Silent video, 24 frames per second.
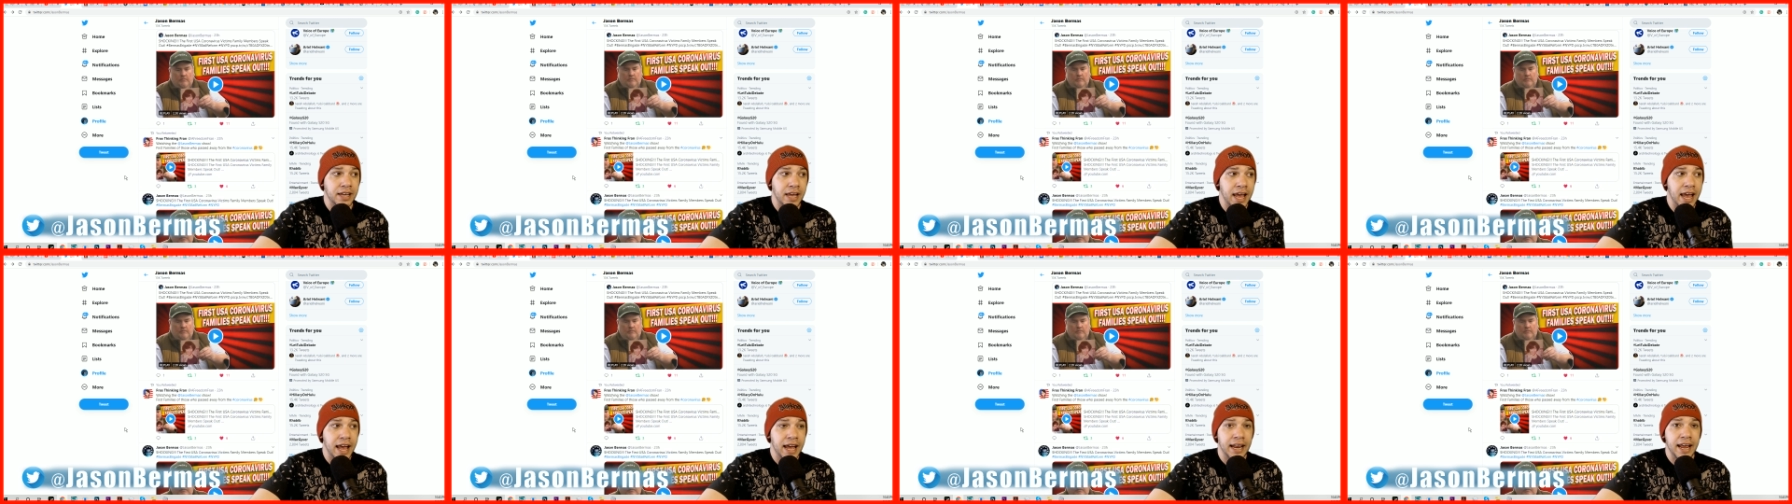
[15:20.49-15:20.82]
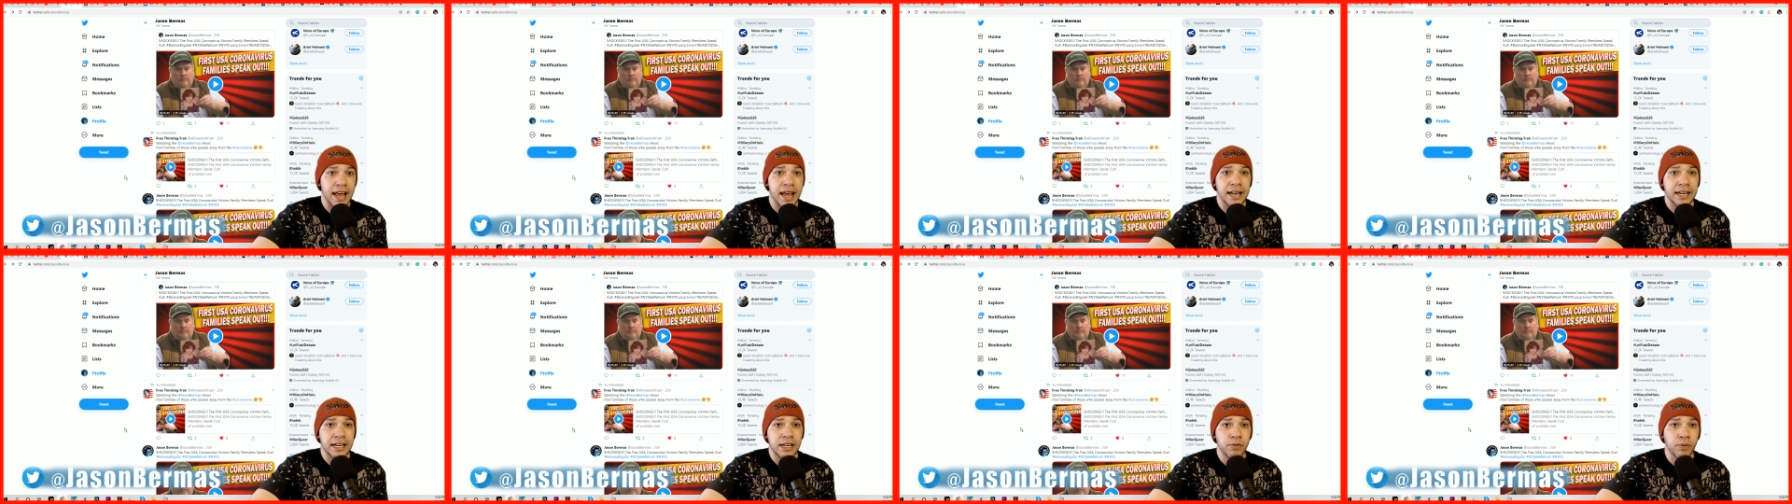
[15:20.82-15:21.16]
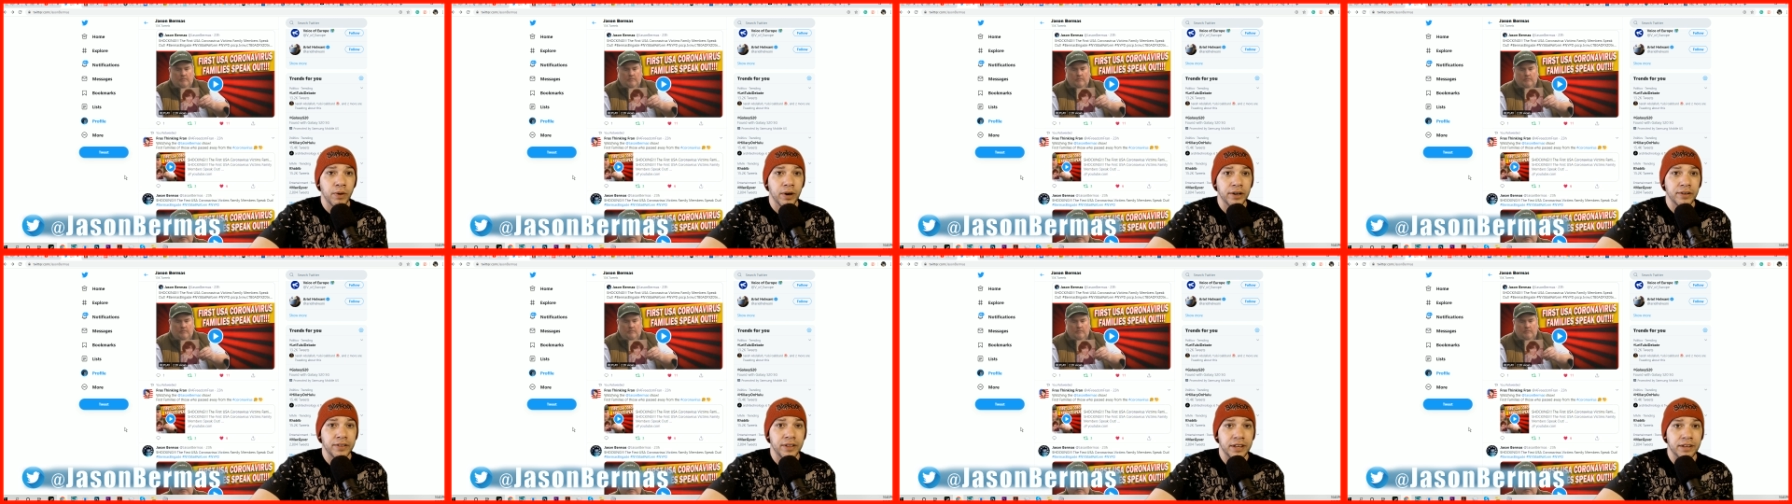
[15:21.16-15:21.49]
at
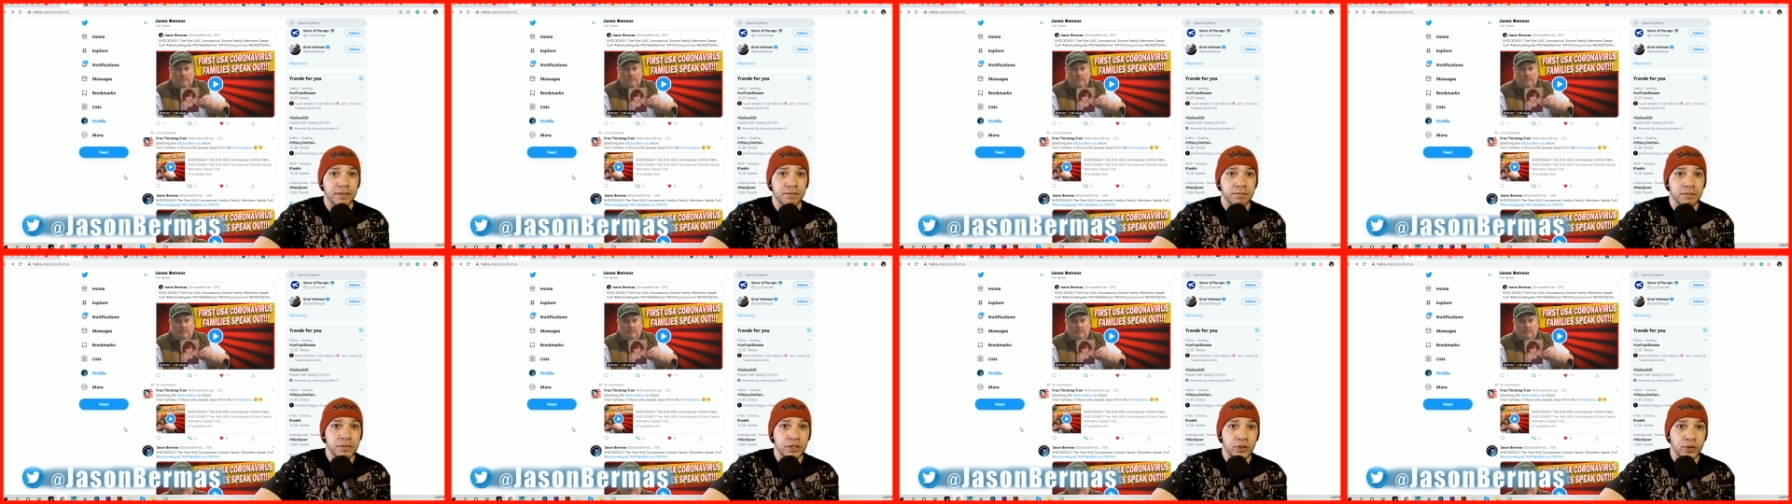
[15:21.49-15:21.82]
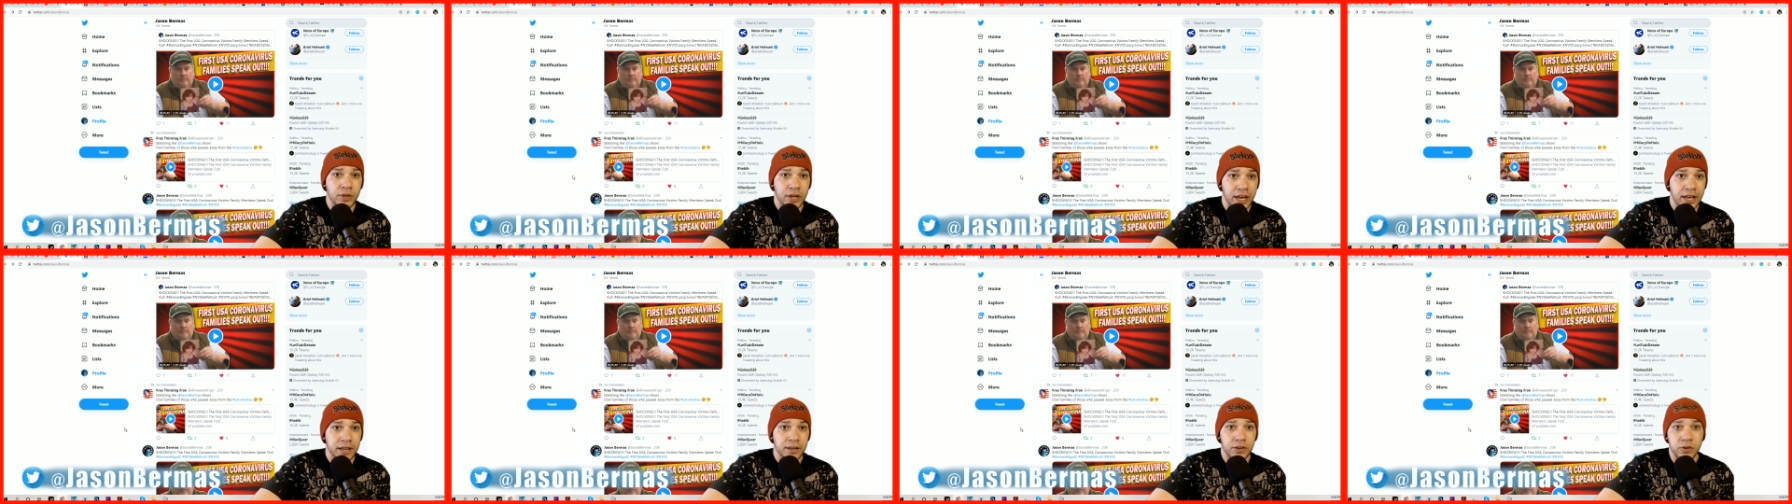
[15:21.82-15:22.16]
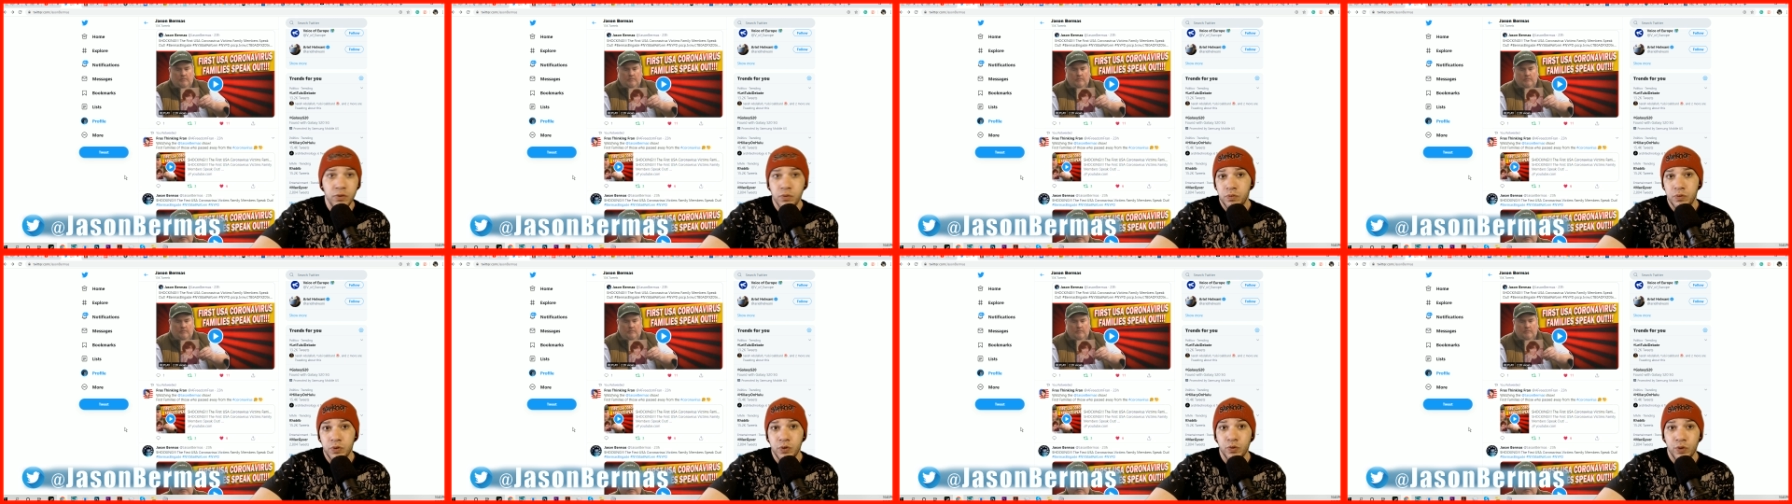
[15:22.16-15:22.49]
anywhere that you
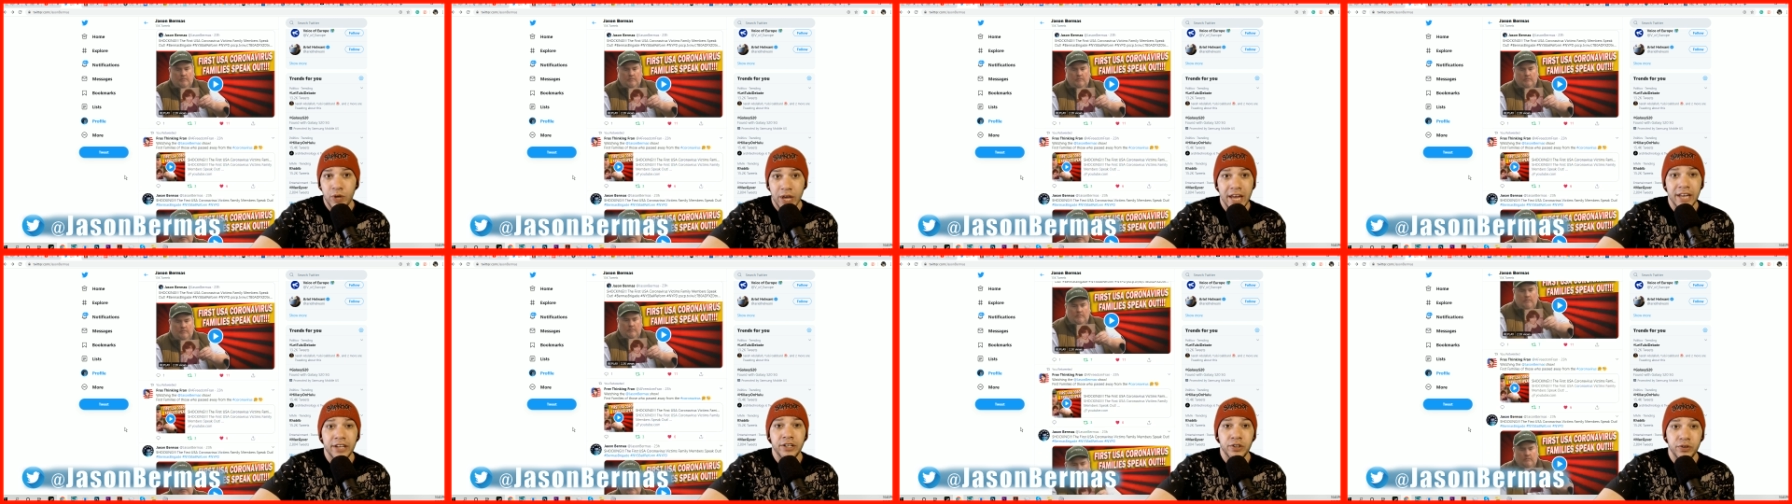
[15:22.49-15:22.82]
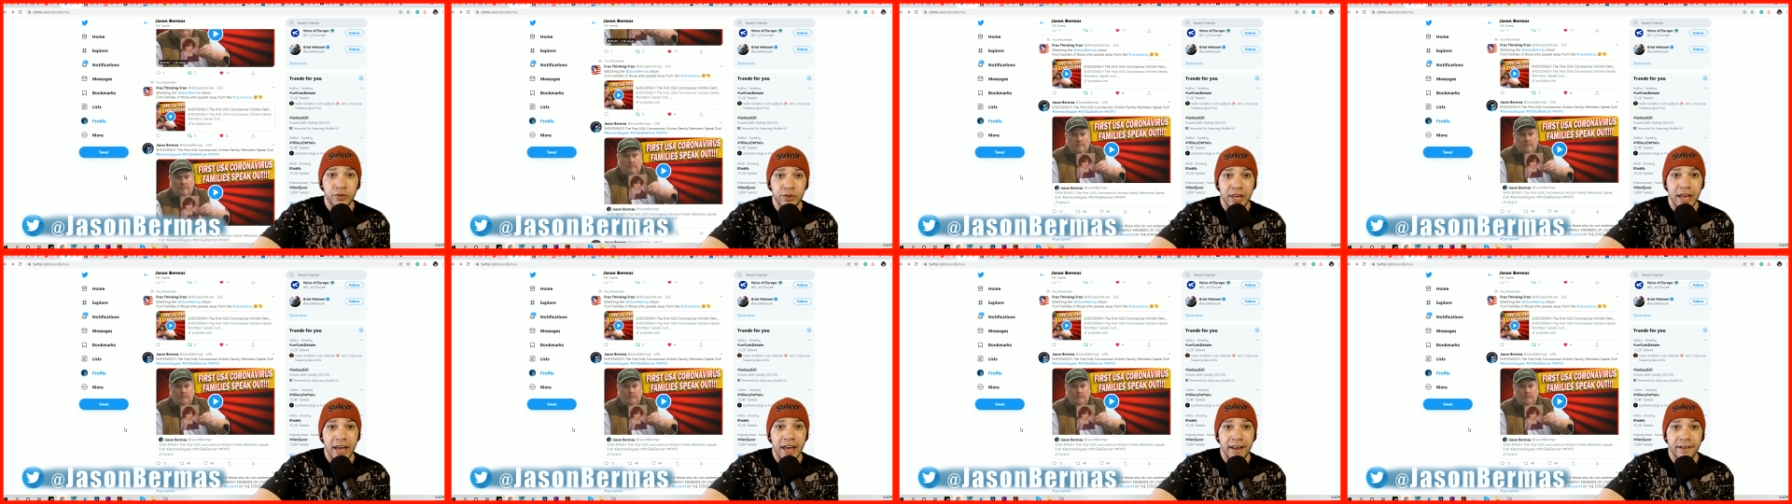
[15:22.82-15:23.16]
can do that.